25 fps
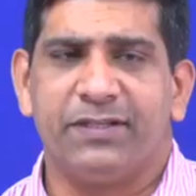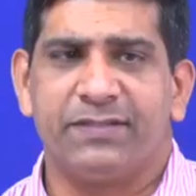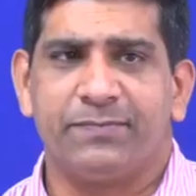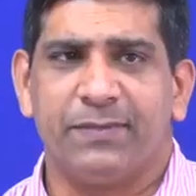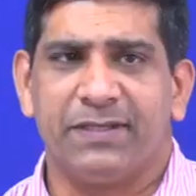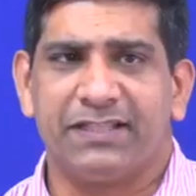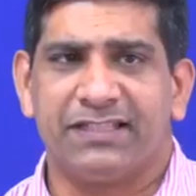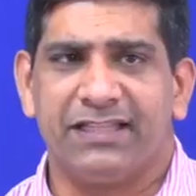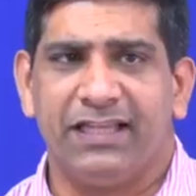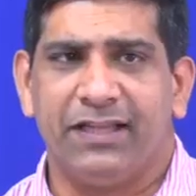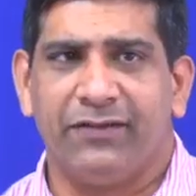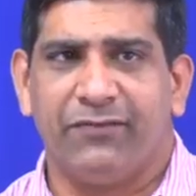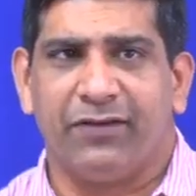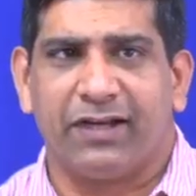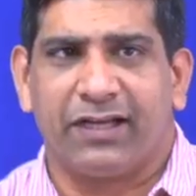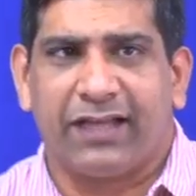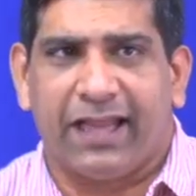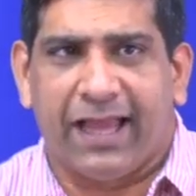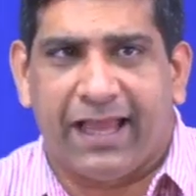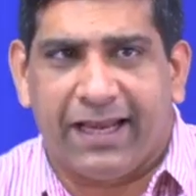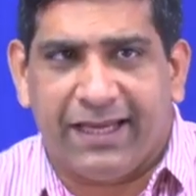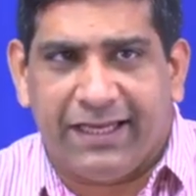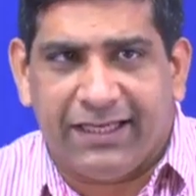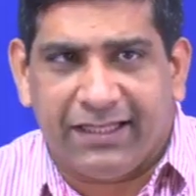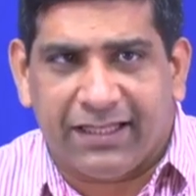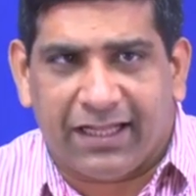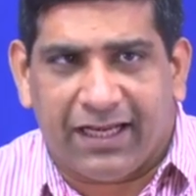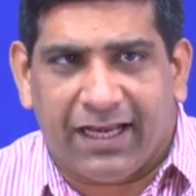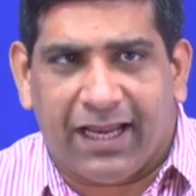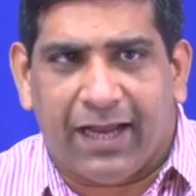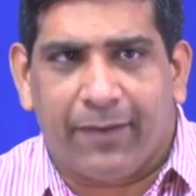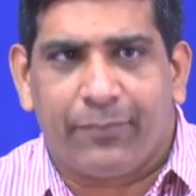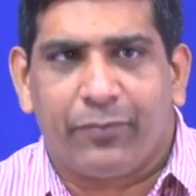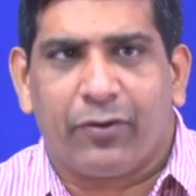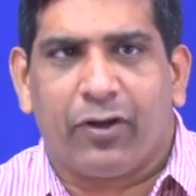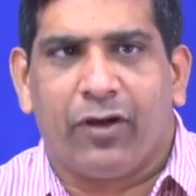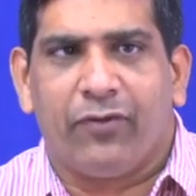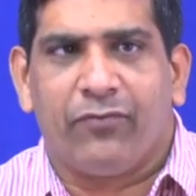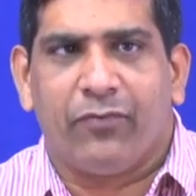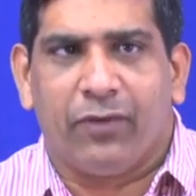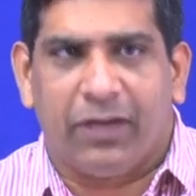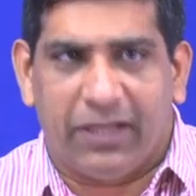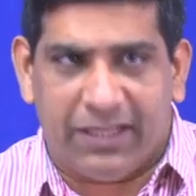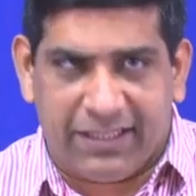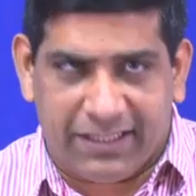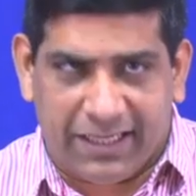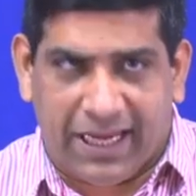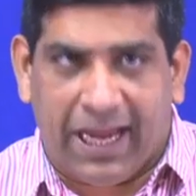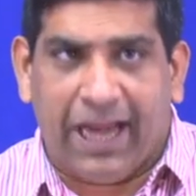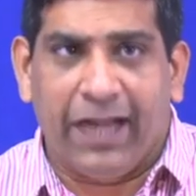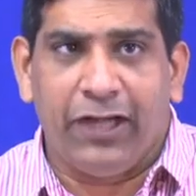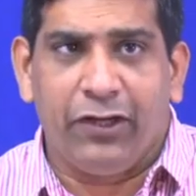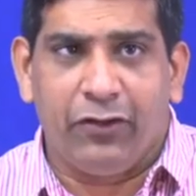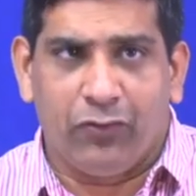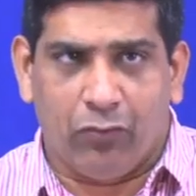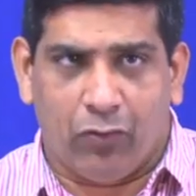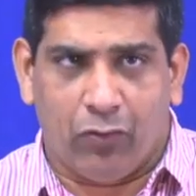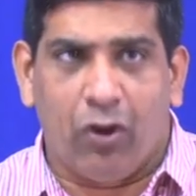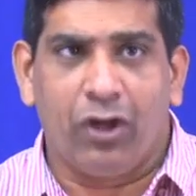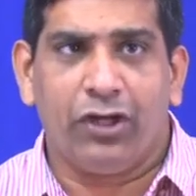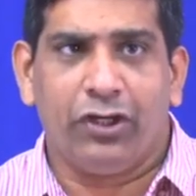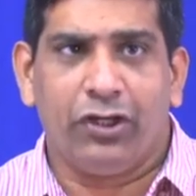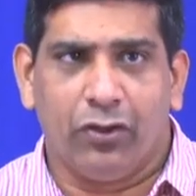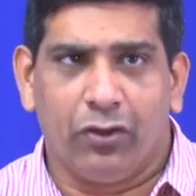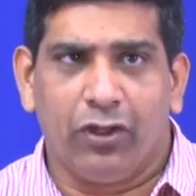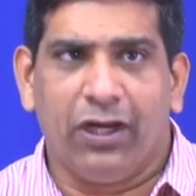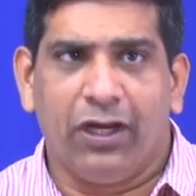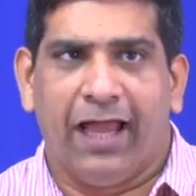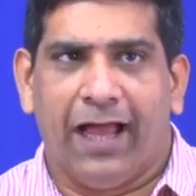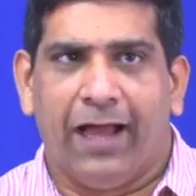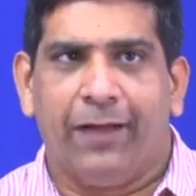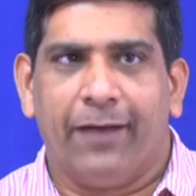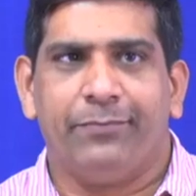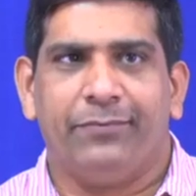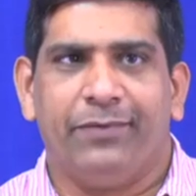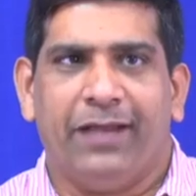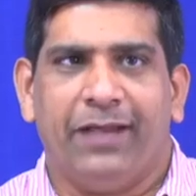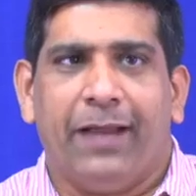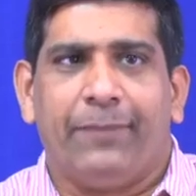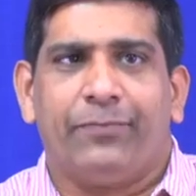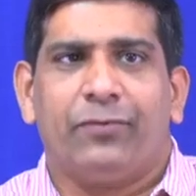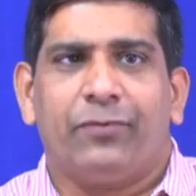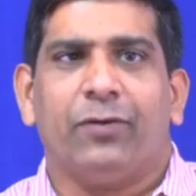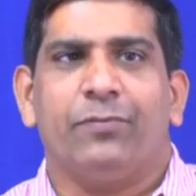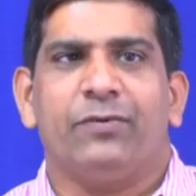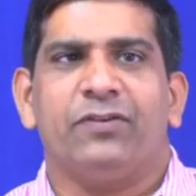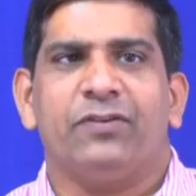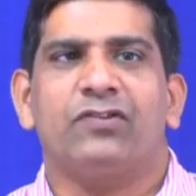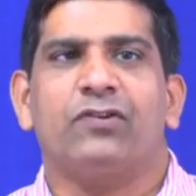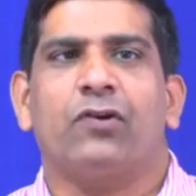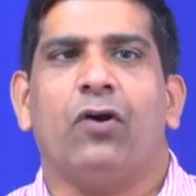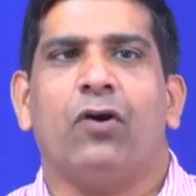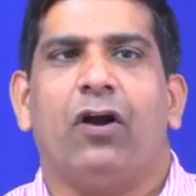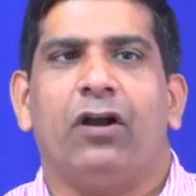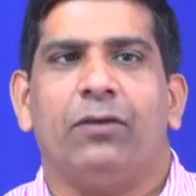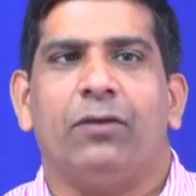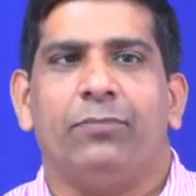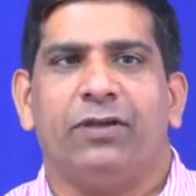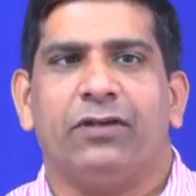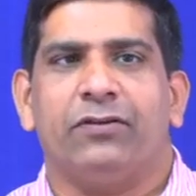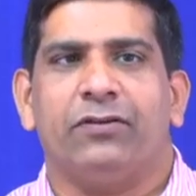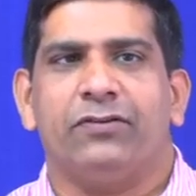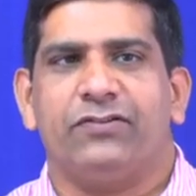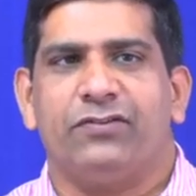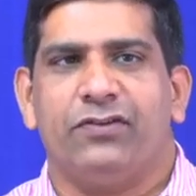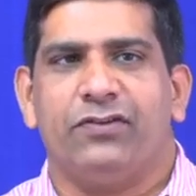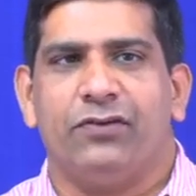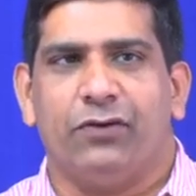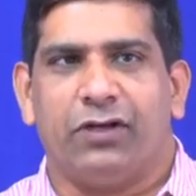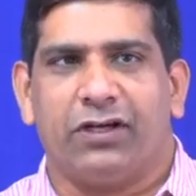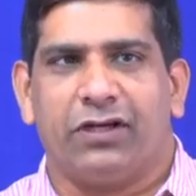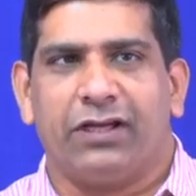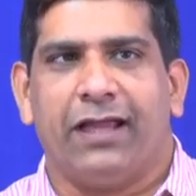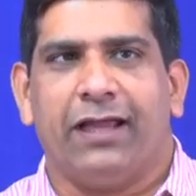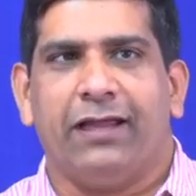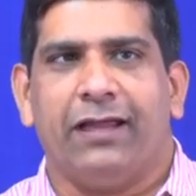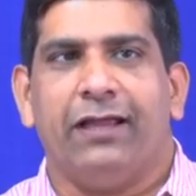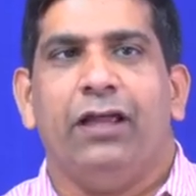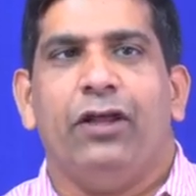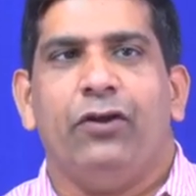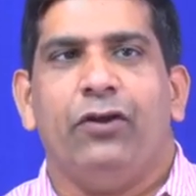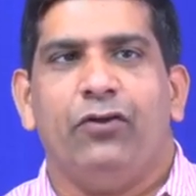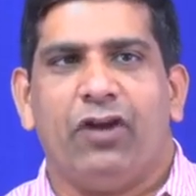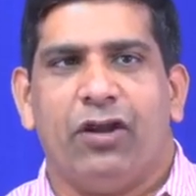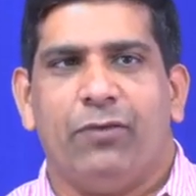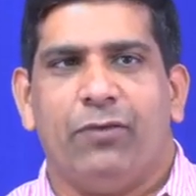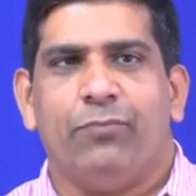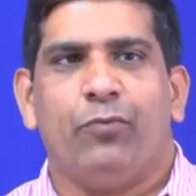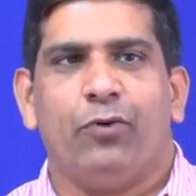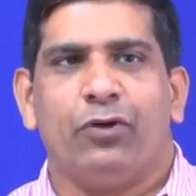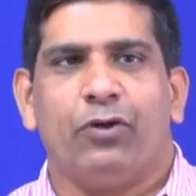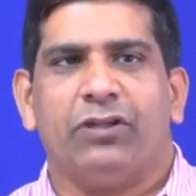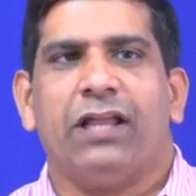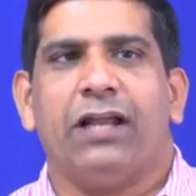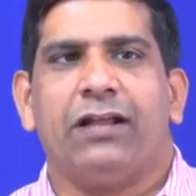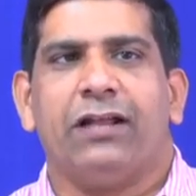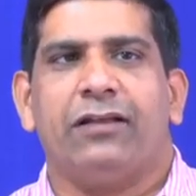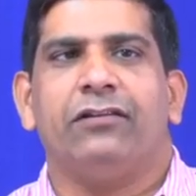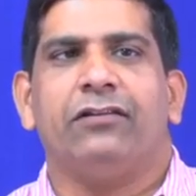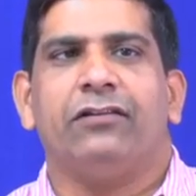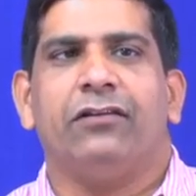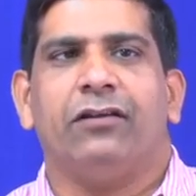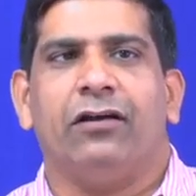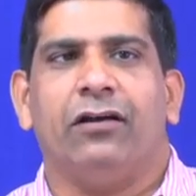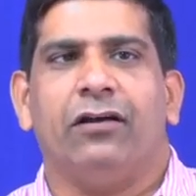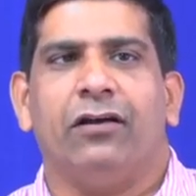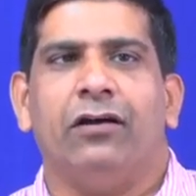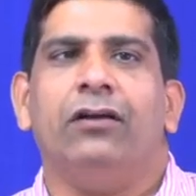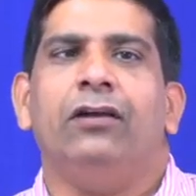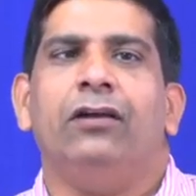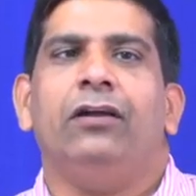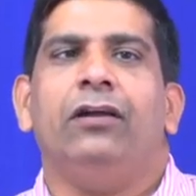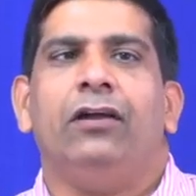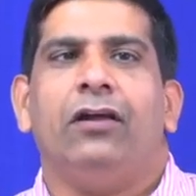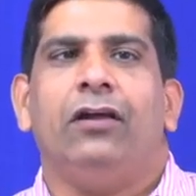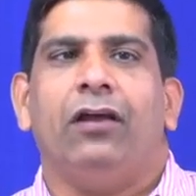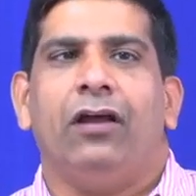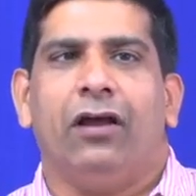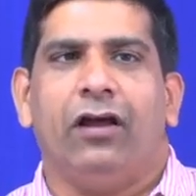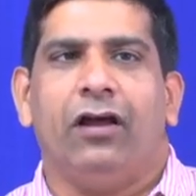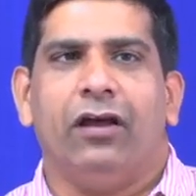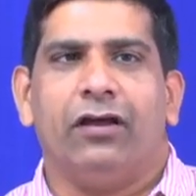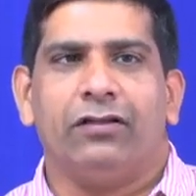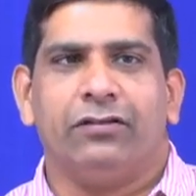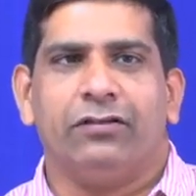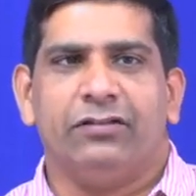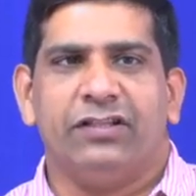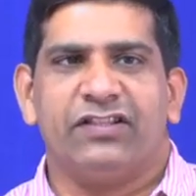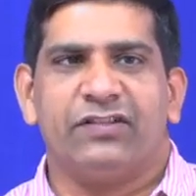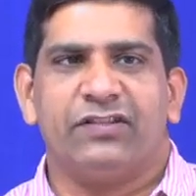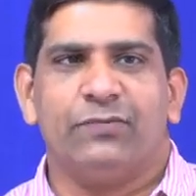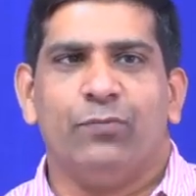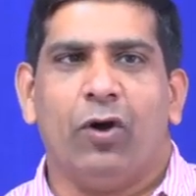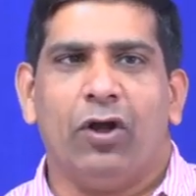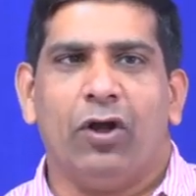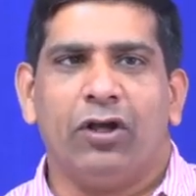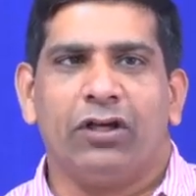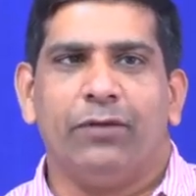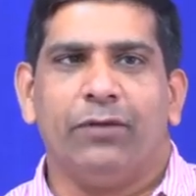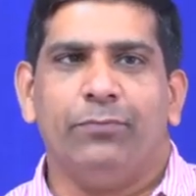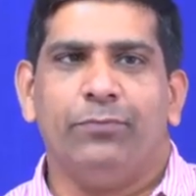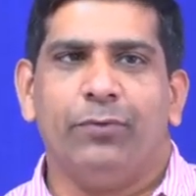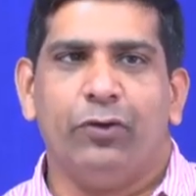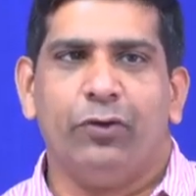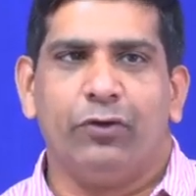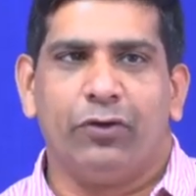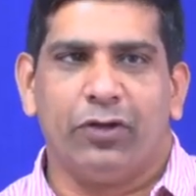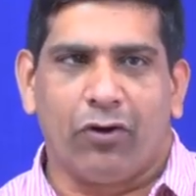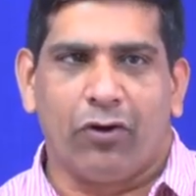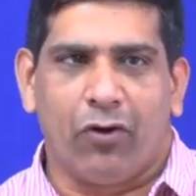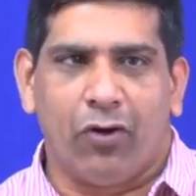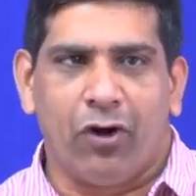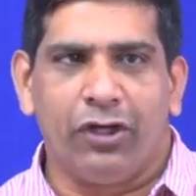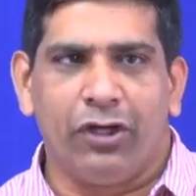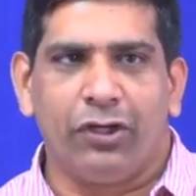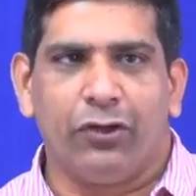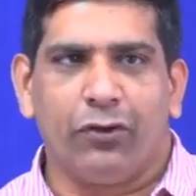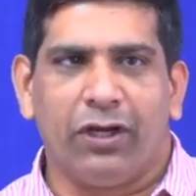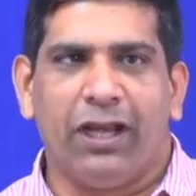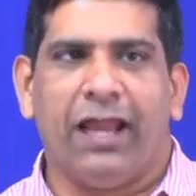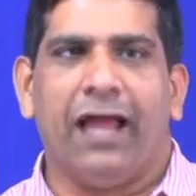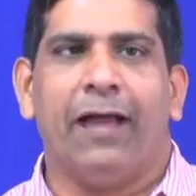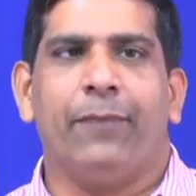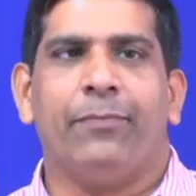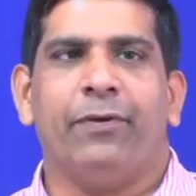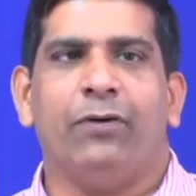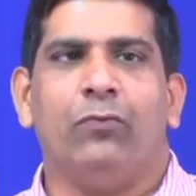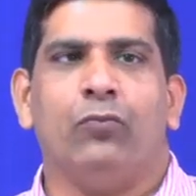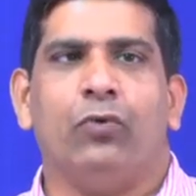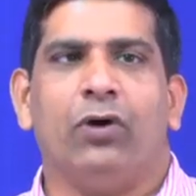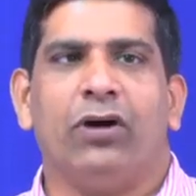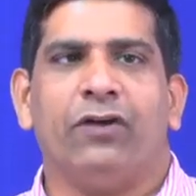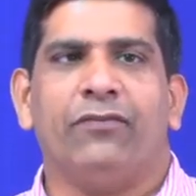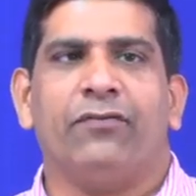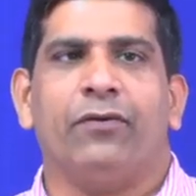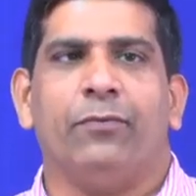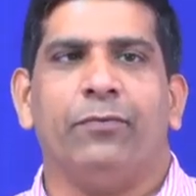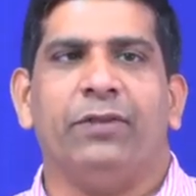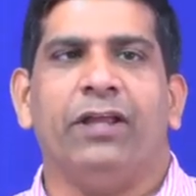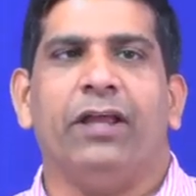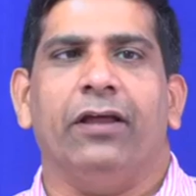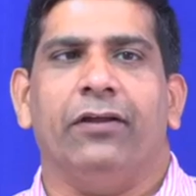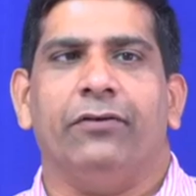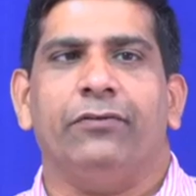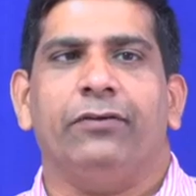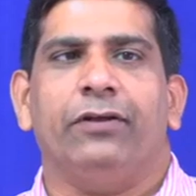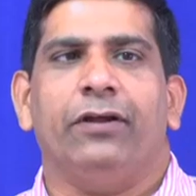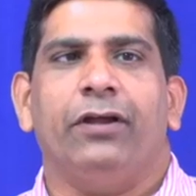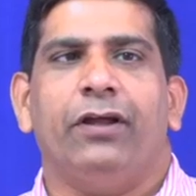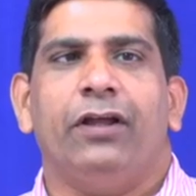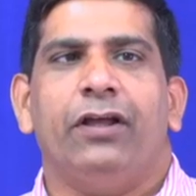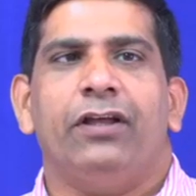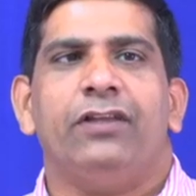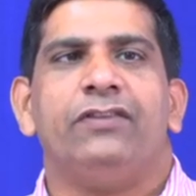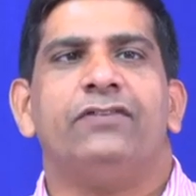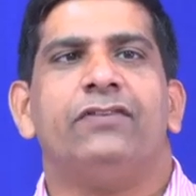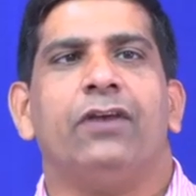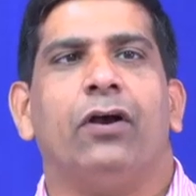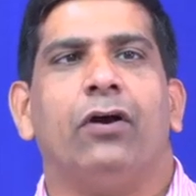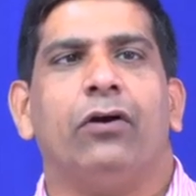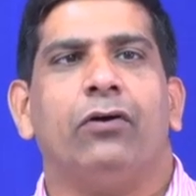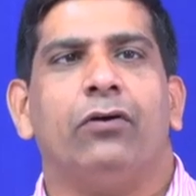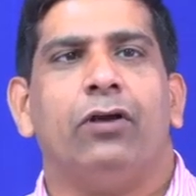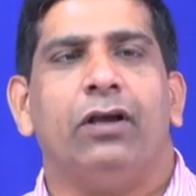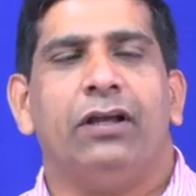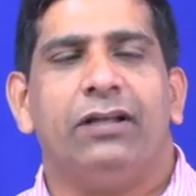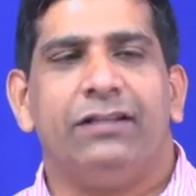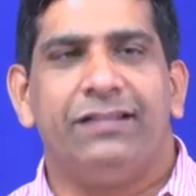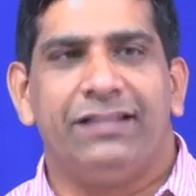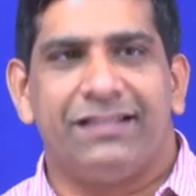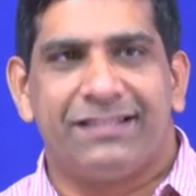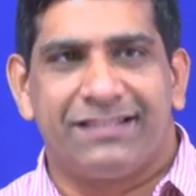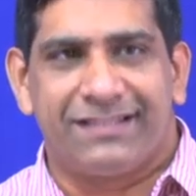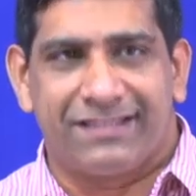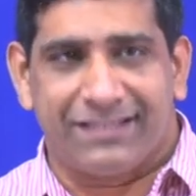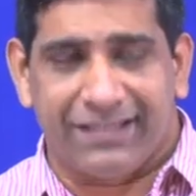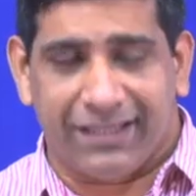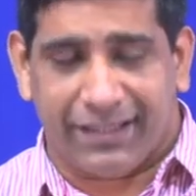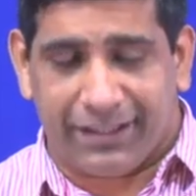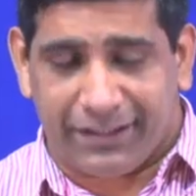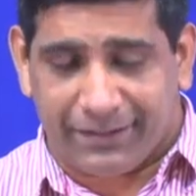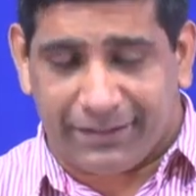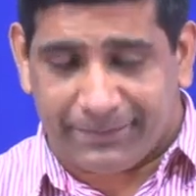especially if you are carrying the laptop and on your laptop is called because you can put that the small computer on your lap and work from there. So this